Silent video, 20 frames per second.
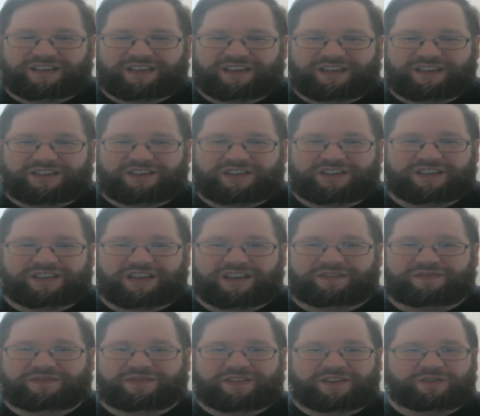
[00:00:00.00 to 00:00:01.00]
it
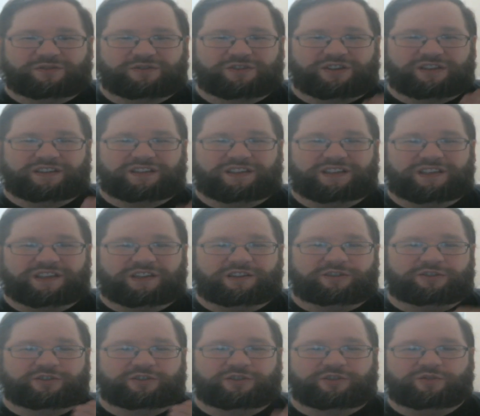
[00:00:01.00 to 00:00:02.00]
feels a
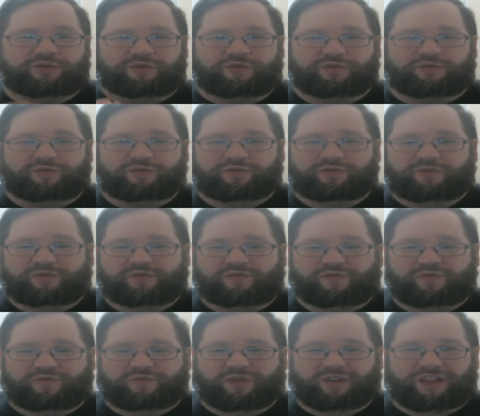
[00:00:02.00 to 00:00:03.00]
little
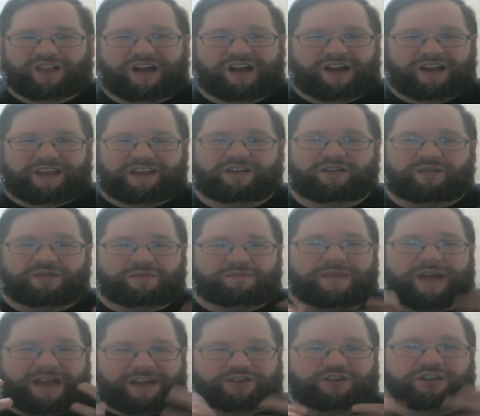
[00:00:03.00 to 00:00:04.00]
too relying on the
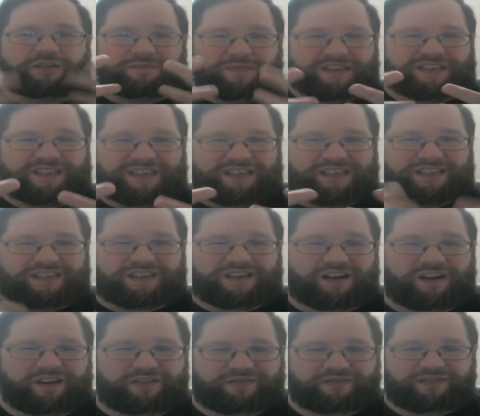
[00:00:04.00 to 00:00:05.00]
magic mystic
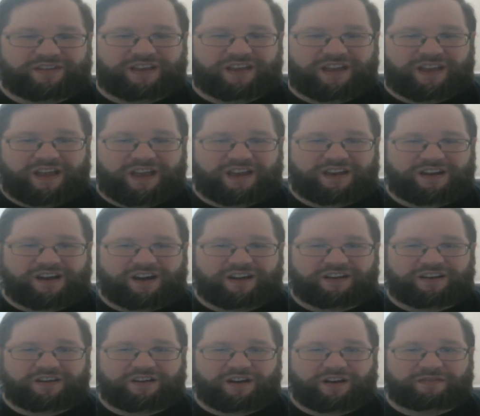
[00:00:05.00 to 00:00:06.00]
stuff and
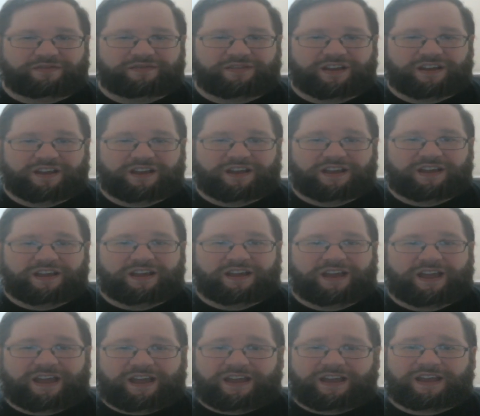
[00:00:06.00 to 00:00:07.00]
not enough,
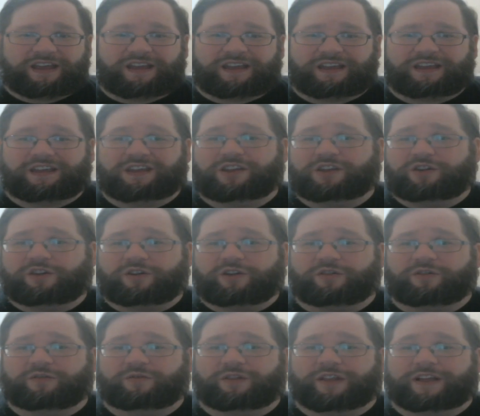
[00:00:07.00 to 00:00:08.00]
hey,
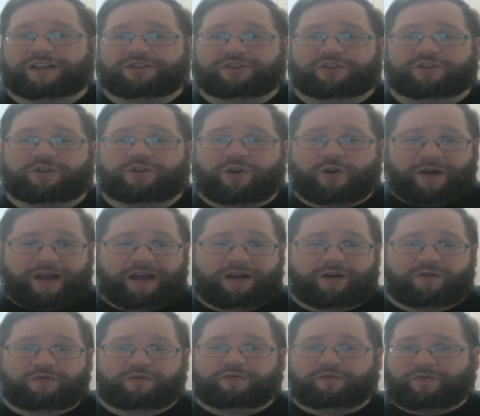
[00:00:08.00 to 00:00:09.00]
let's go
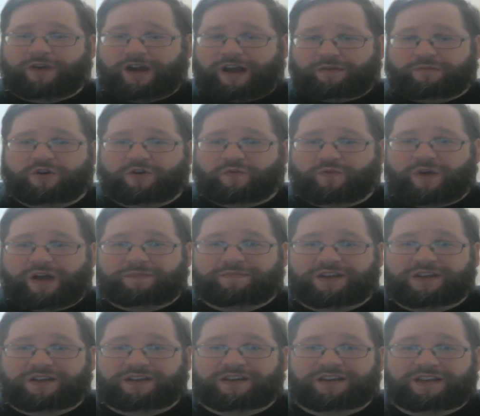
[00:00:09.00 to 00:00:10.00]
out, grab our
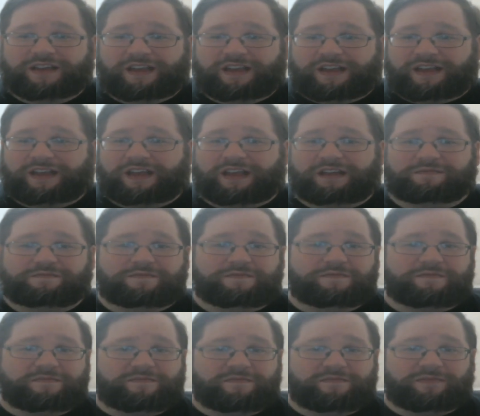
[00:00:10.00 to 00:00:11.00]
weapon,
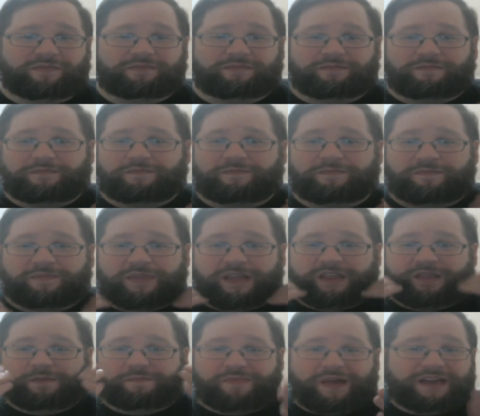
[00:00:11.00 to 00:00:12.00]
and
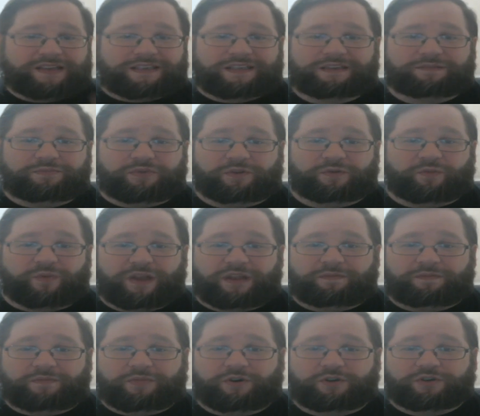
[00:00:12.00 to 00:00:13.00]
be the best
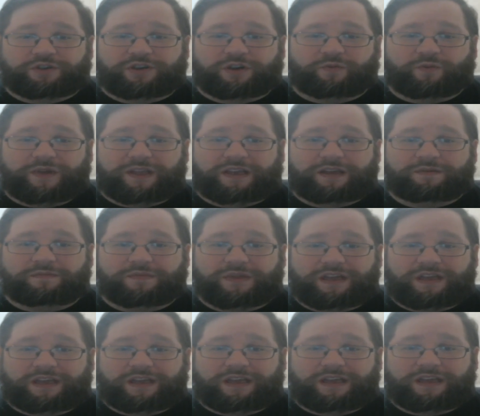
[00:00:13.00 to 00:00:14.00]
person we can
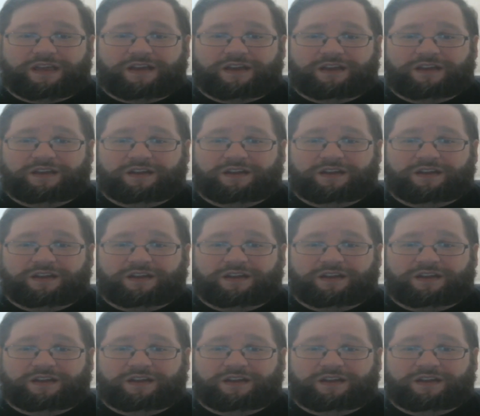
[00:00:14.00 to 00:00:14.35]
be,